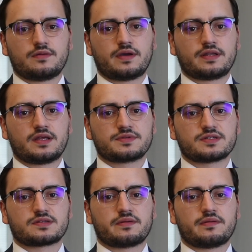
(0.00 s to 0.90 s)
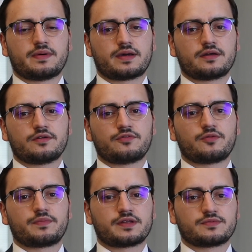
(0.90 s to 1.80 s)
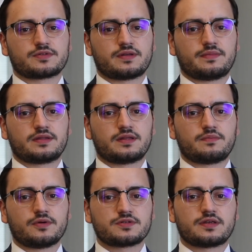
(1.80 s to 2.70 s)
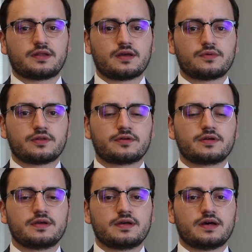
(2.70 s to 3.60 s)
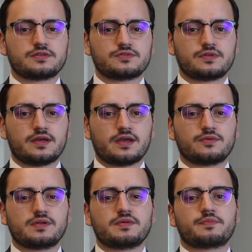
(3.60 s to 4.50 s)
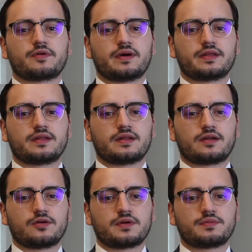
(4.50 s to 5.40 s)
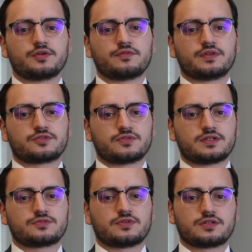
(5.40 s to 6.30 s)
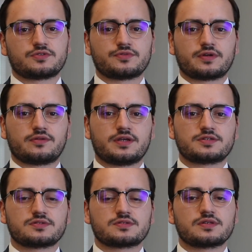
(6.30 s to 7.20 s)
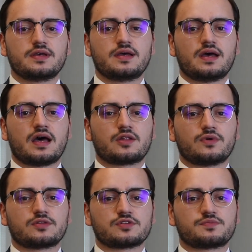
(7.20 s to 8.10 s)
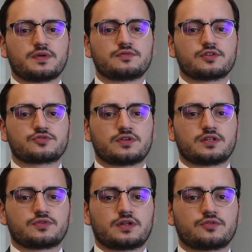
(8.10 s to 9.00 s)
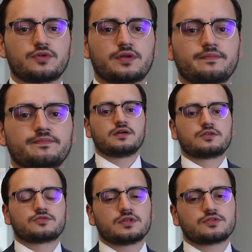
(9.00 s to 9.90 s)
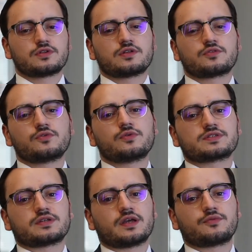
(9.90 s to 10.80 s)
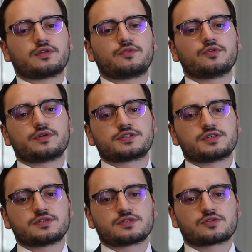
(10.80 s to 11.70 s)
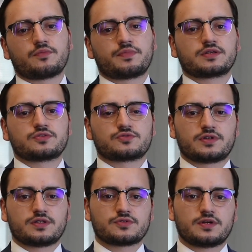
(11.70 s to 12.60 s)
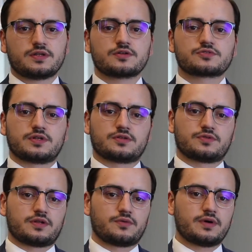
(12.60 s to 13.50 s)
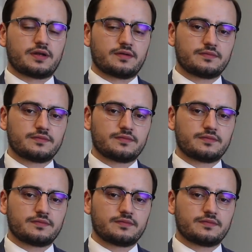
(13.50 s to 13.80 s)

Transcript: My name is Esteban Baquero from Perez Bustamante Ponce in Ecuador, and today I will be providing an overview of the 2022 regulations and what to expect for 2023. 2022 was a year with fewer changes compared to 2020 or 2021.